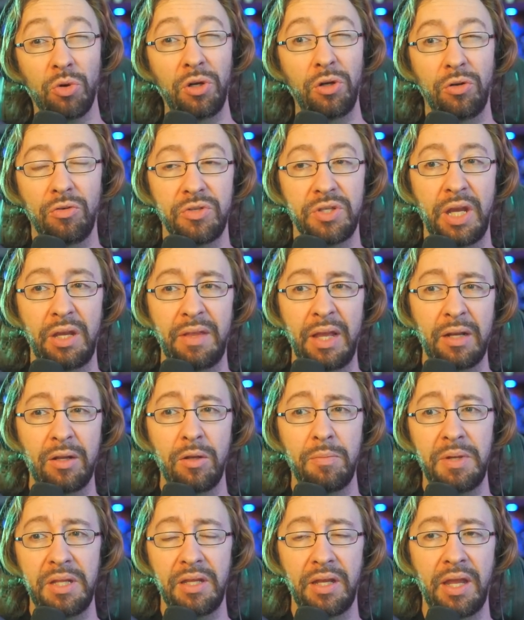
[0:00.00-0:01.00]
grooves that
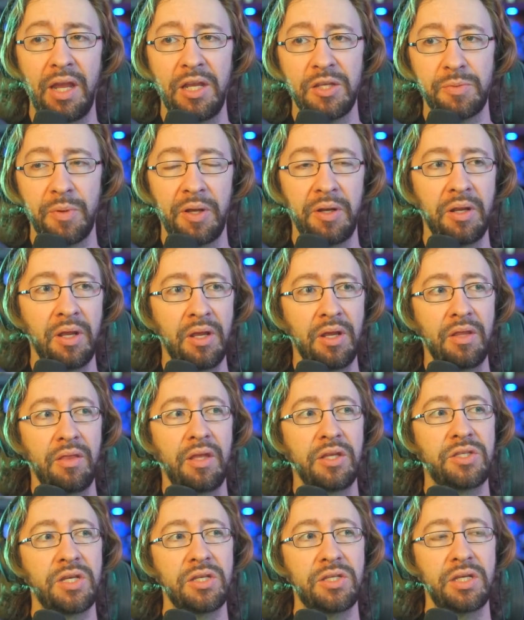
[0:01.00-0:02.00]
that could be the case, but
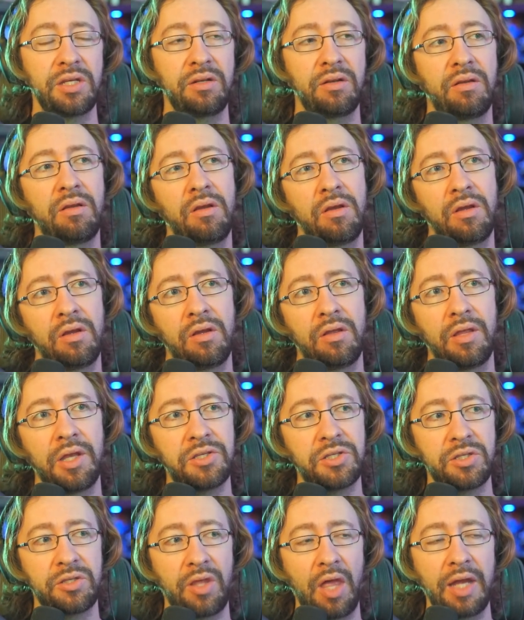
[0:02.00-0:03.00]
this isn't
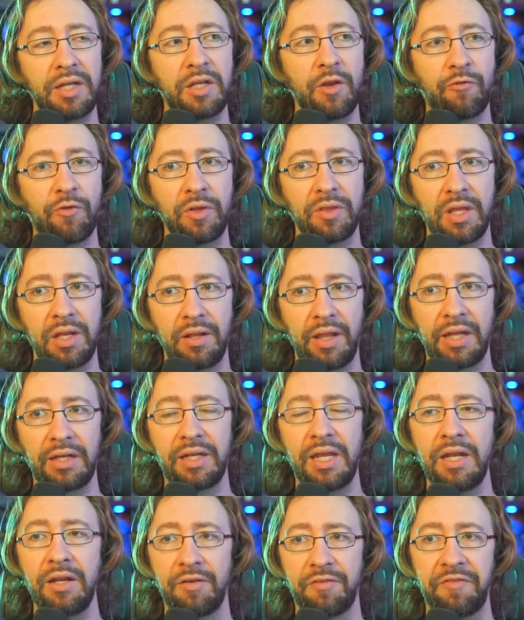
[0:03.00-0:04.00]
this is a lot different than
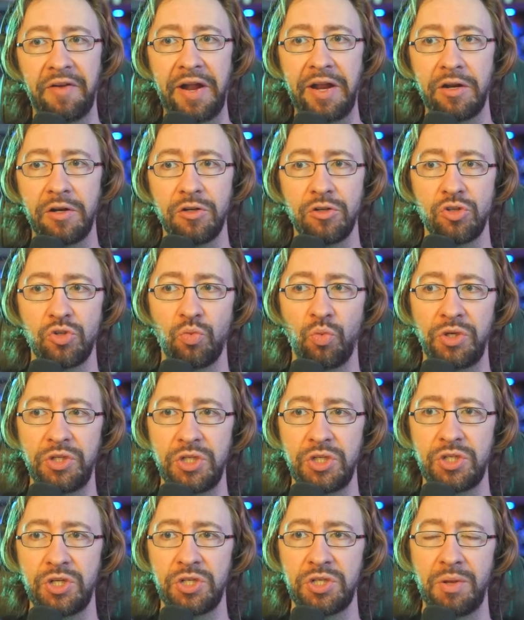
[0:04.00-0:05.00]
like King of Fighters,
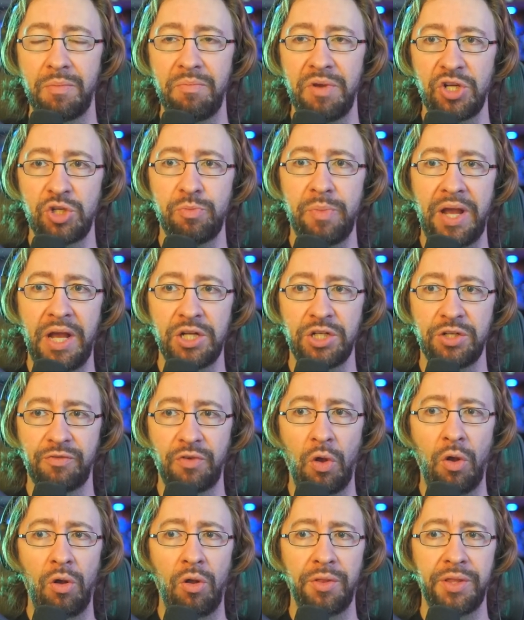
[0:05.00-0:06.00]
which is just a mishmash
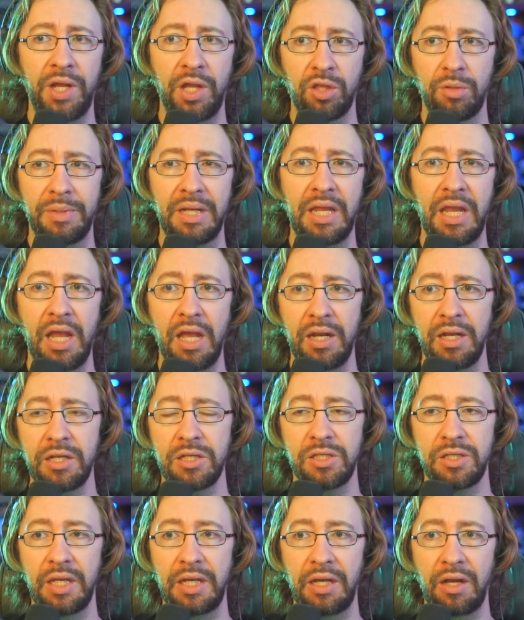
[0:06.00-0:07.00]
of all the other
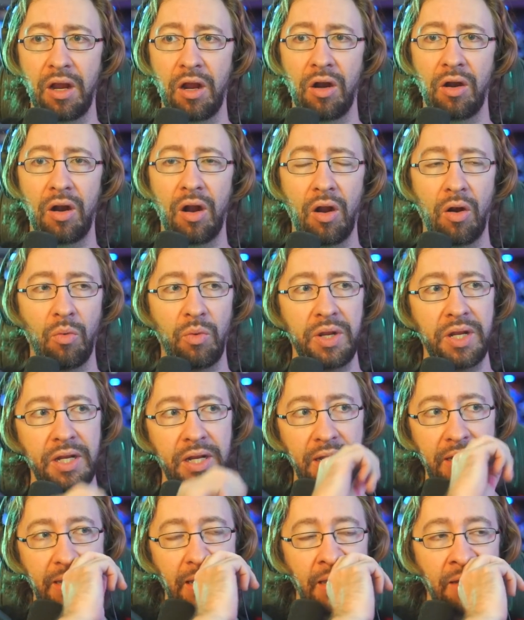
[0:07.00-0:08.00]
mechanics. Like, are are we
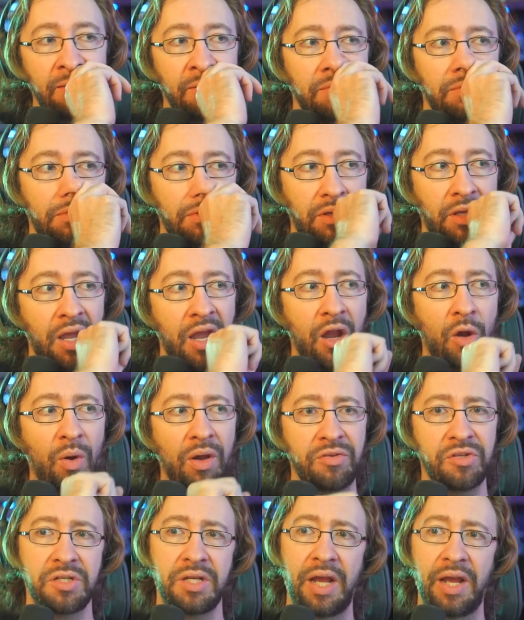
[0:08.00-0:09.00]
gonna get
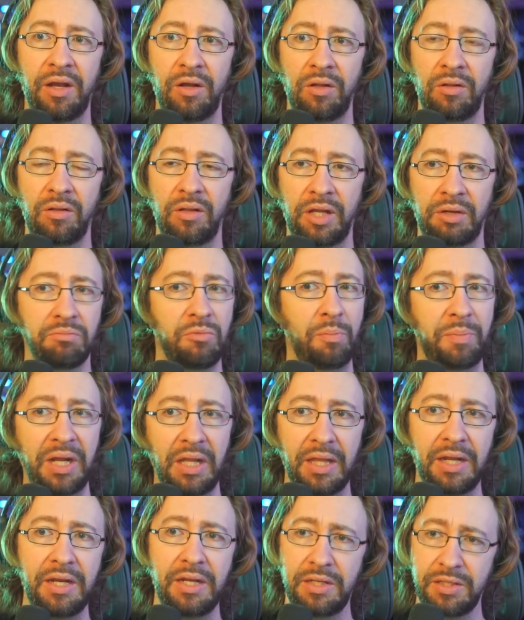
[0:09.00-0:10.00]
KOF style like
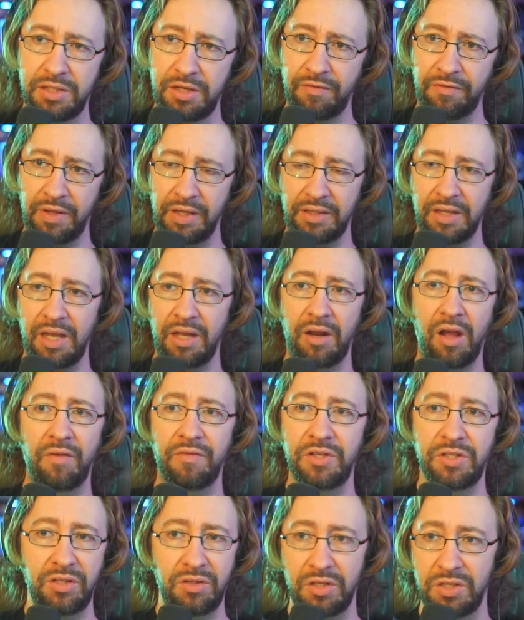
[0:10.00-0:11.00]
mobility and stuff like that.
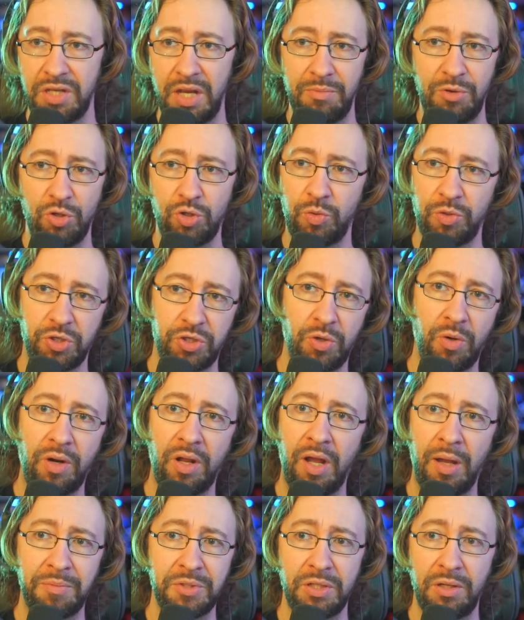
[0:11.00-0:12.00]
Obviously, the same usual oh.
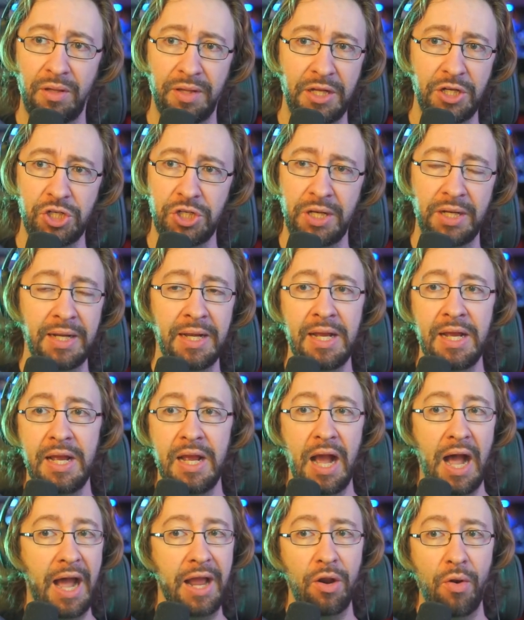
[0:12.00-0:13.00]
short hops and all that shit.
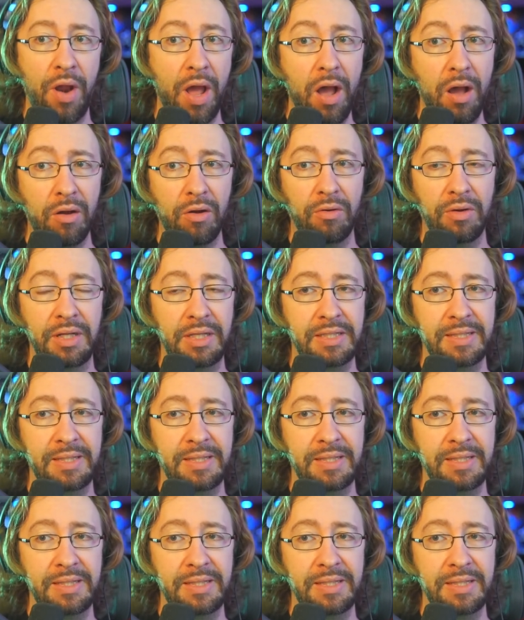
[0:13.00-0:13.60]
I don't know.